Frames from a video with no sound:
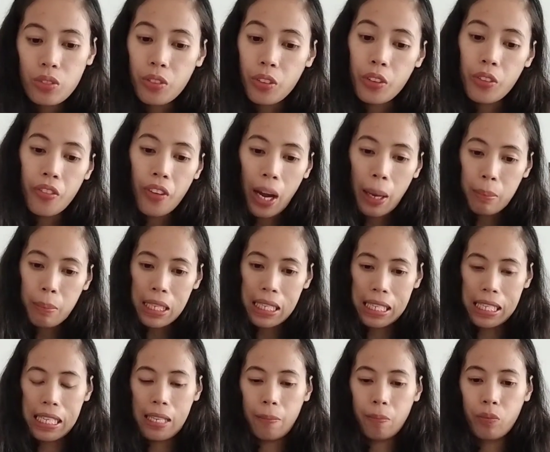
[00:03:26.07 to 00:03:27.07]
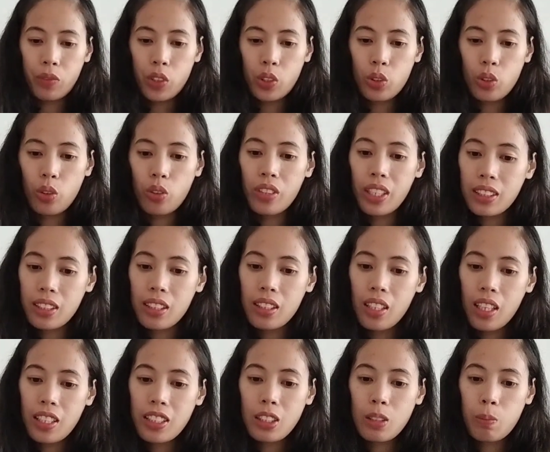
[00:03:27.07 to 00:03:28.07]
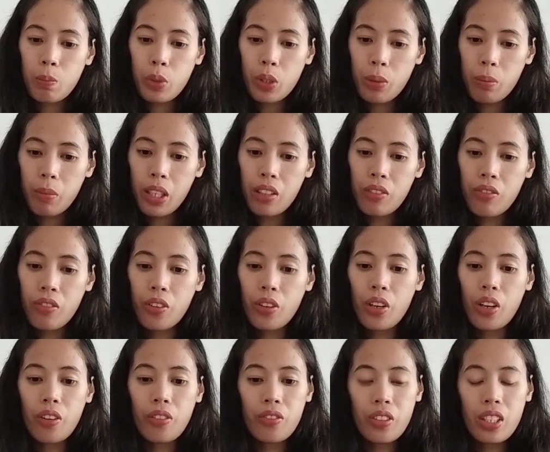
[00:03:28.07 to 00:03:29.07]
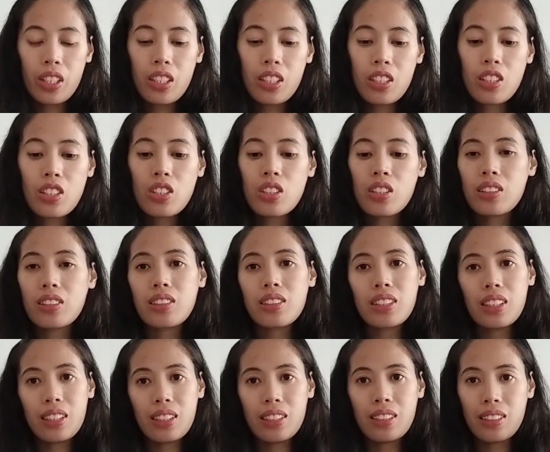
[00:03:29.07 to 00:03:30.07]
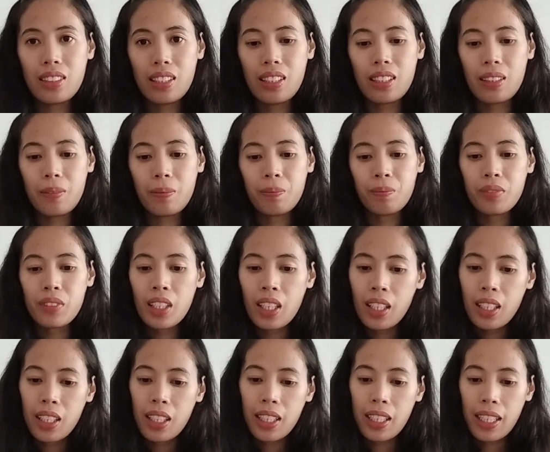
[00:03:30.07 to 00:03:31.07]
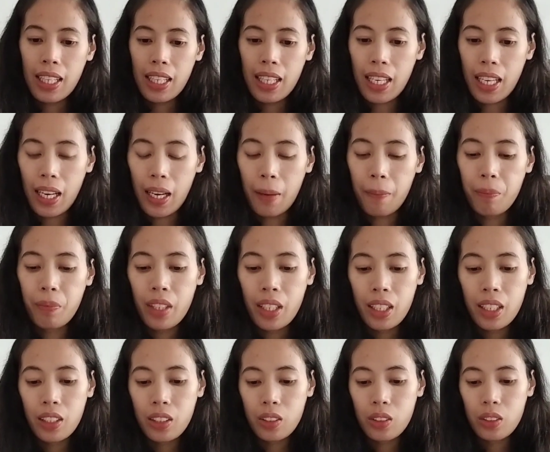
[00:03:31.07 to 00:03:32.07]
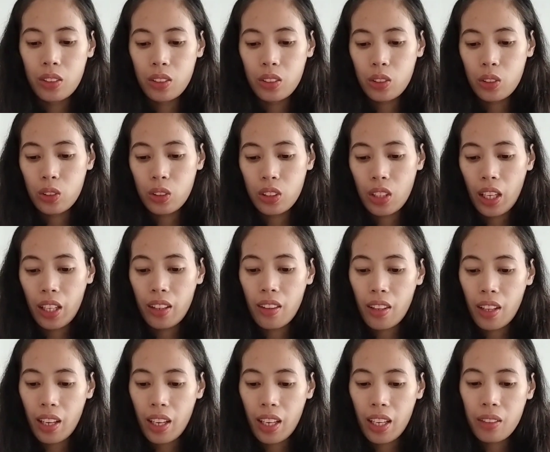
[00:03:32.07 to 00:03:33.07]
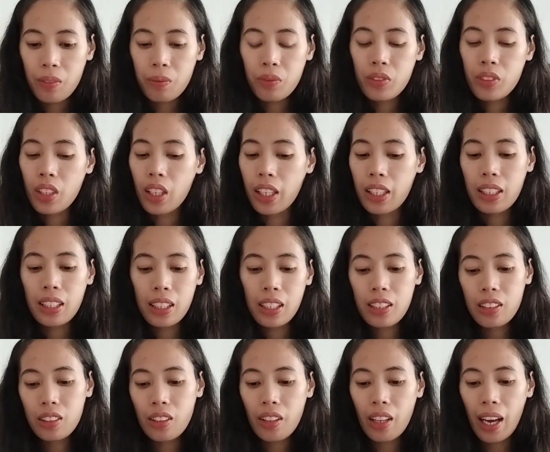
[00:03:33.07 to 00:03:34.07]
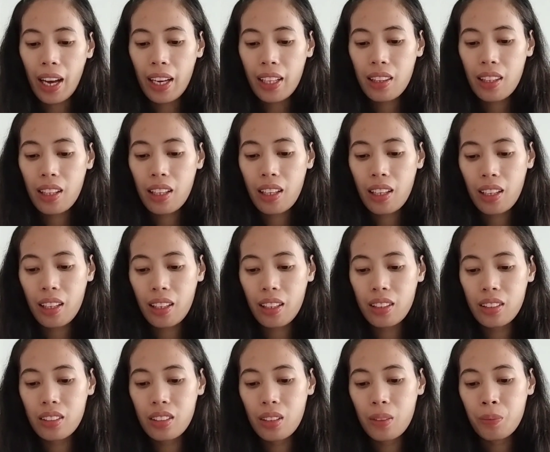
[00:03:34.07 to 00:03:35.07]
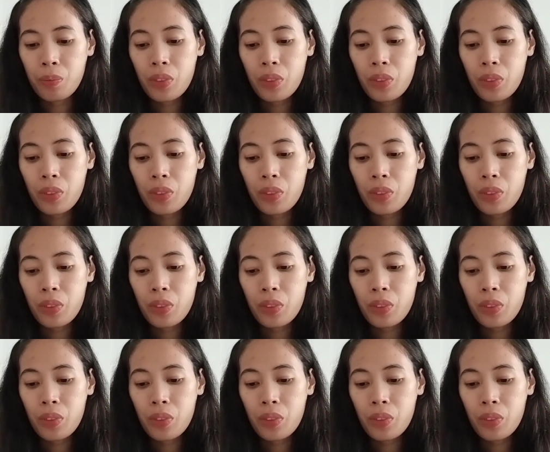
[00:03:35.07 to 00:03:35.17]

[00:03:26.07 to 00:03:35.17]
for family. So residence permit for a Finnish citizen. Yeah. And then I click on that and